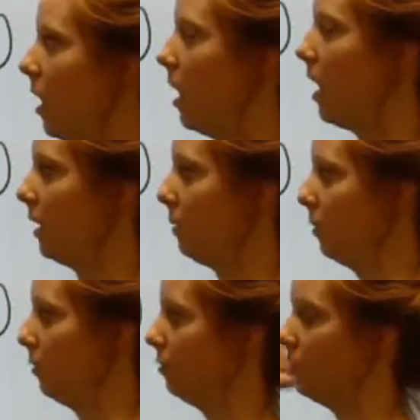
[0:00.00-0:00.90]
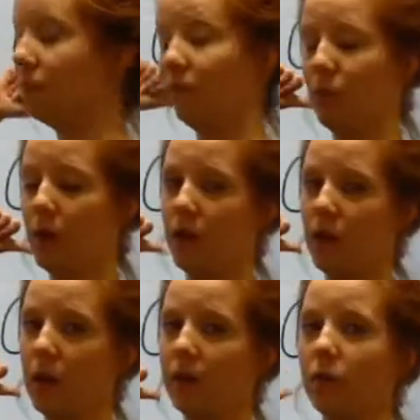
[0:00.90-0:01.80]
and move this way
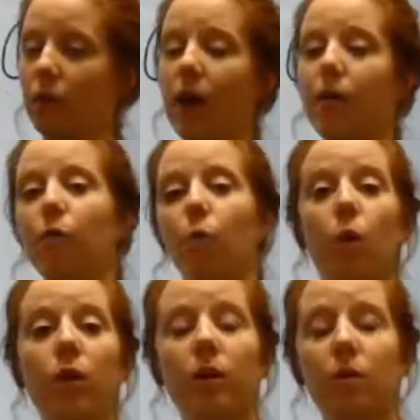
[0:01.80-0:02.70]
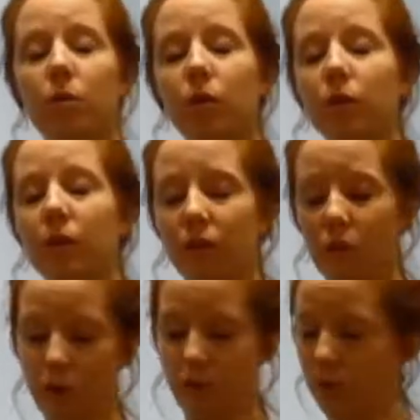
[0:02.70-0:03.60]
until you have one number that's
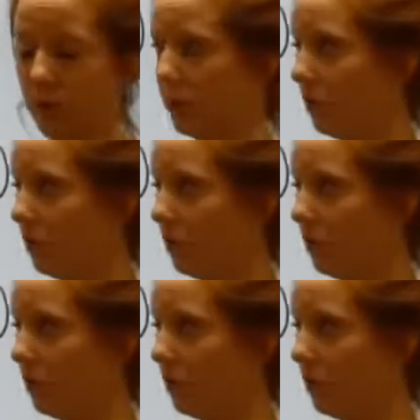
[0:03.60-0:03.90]
not 0 to the